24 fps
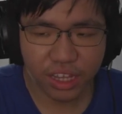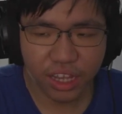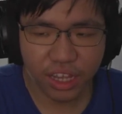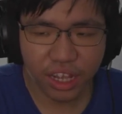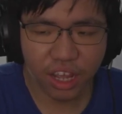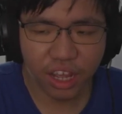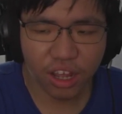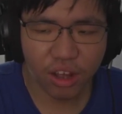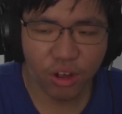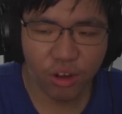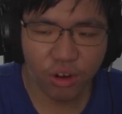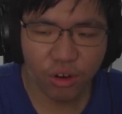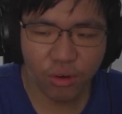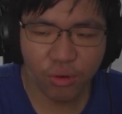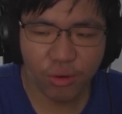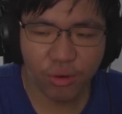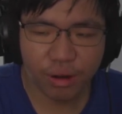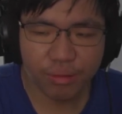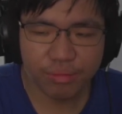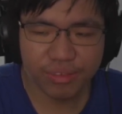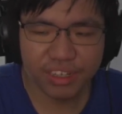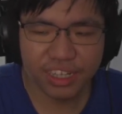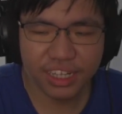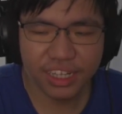Gordon
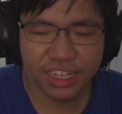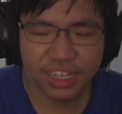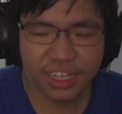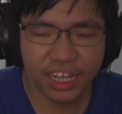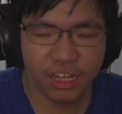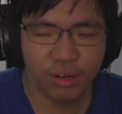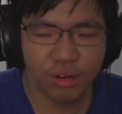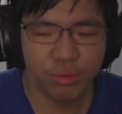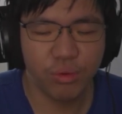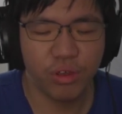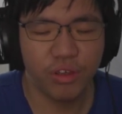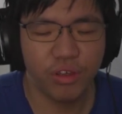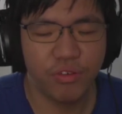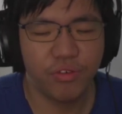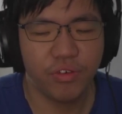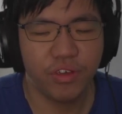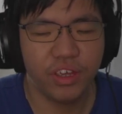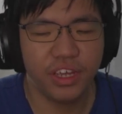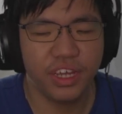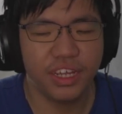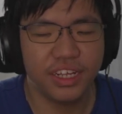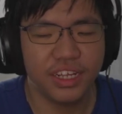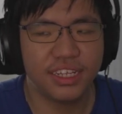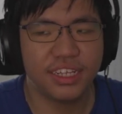Ramsay did with
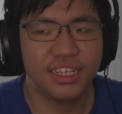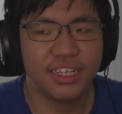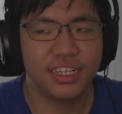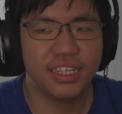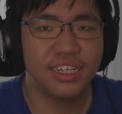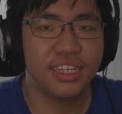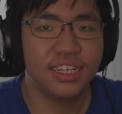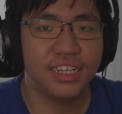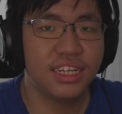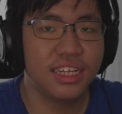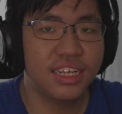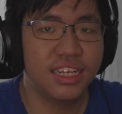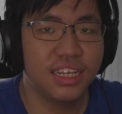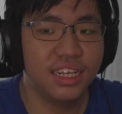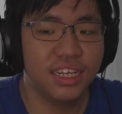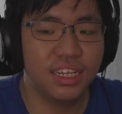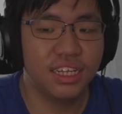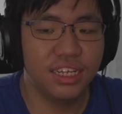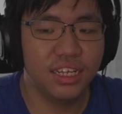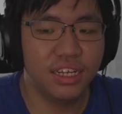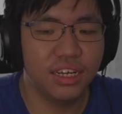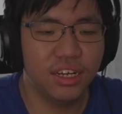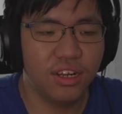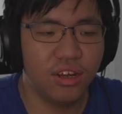his,
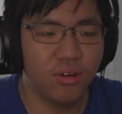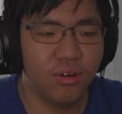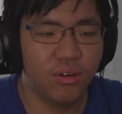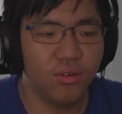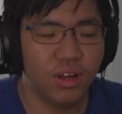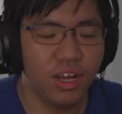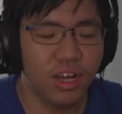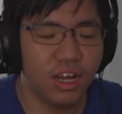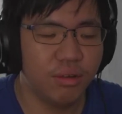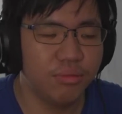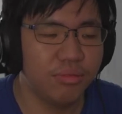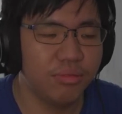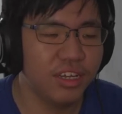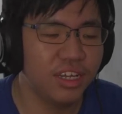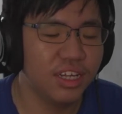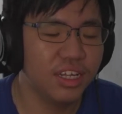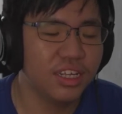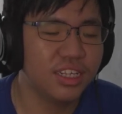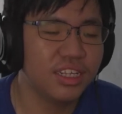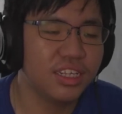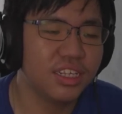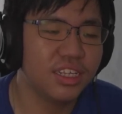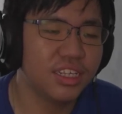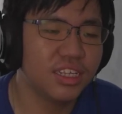you know,
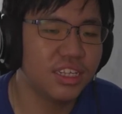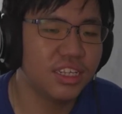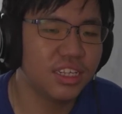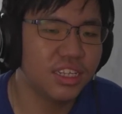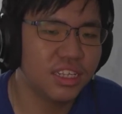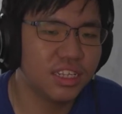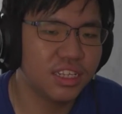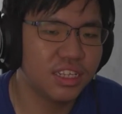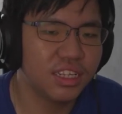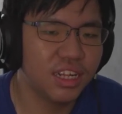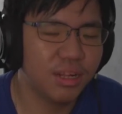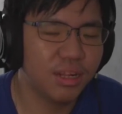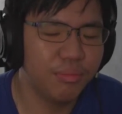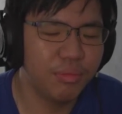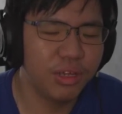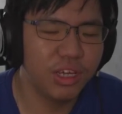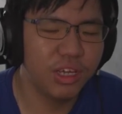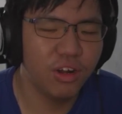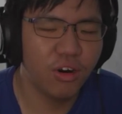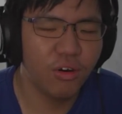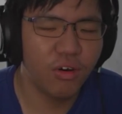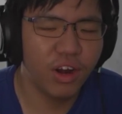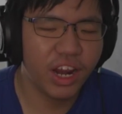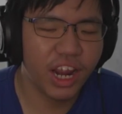his mee
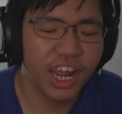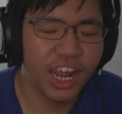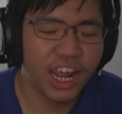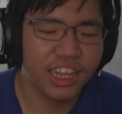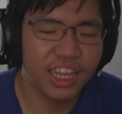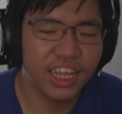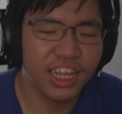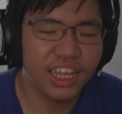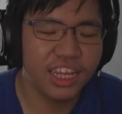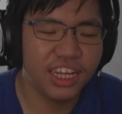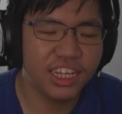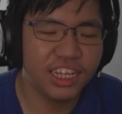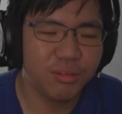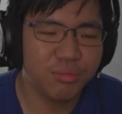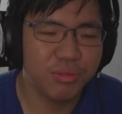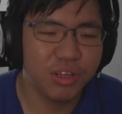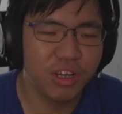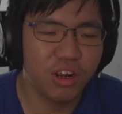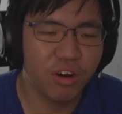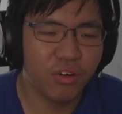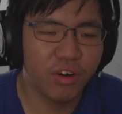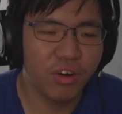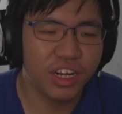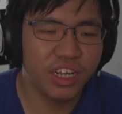goreng. I think his mee
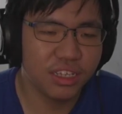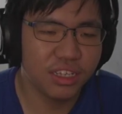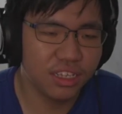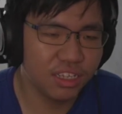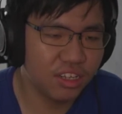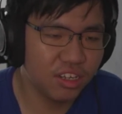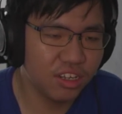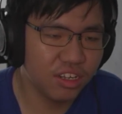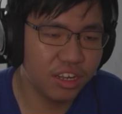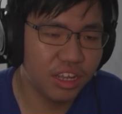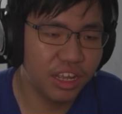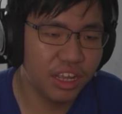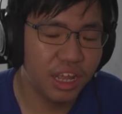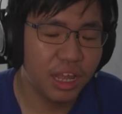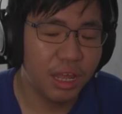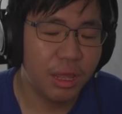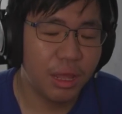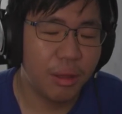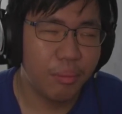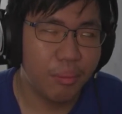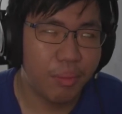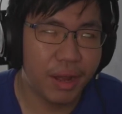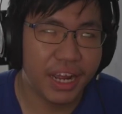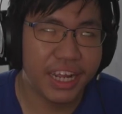goreng is good,
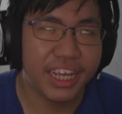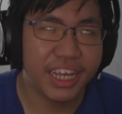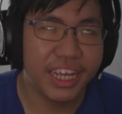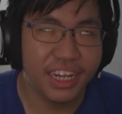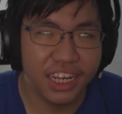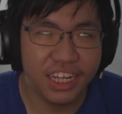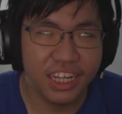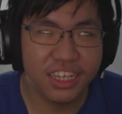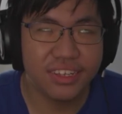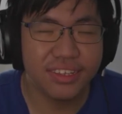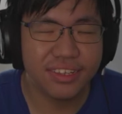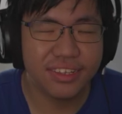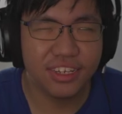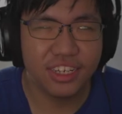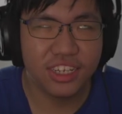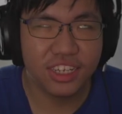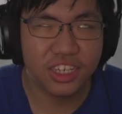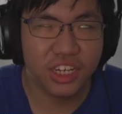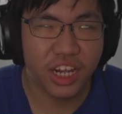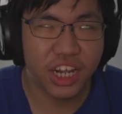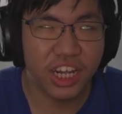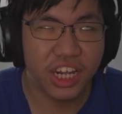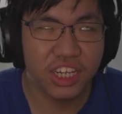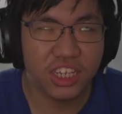but he needs to
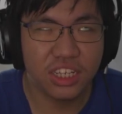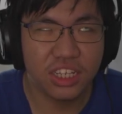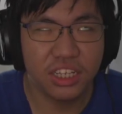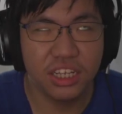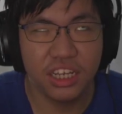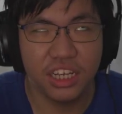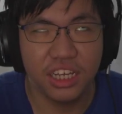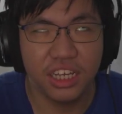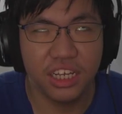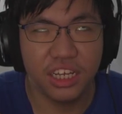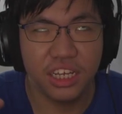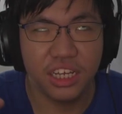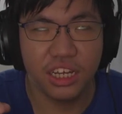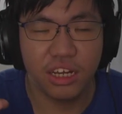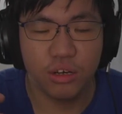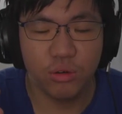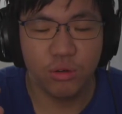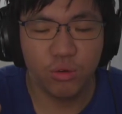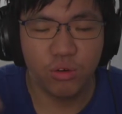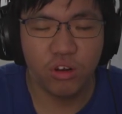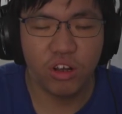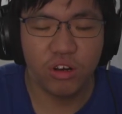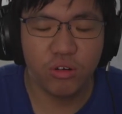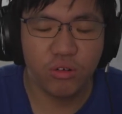change the
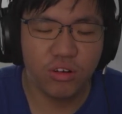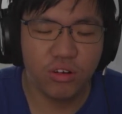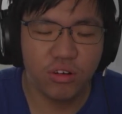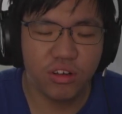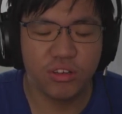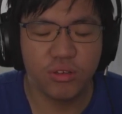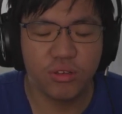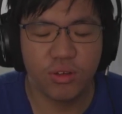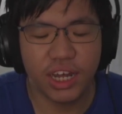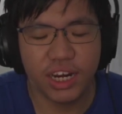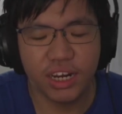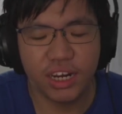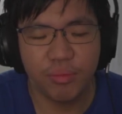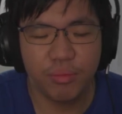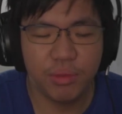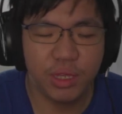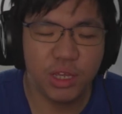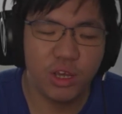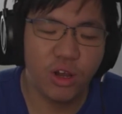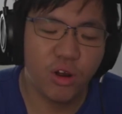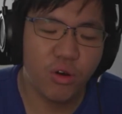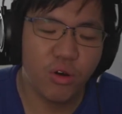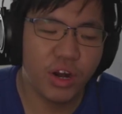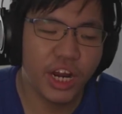udon noodles to either mee
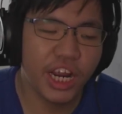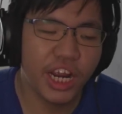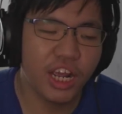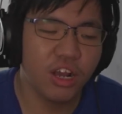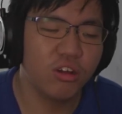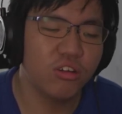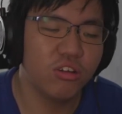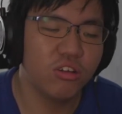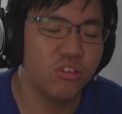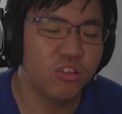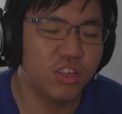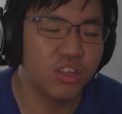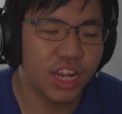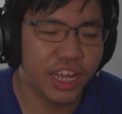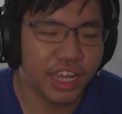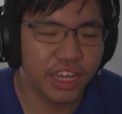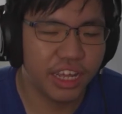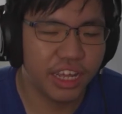goreng or use like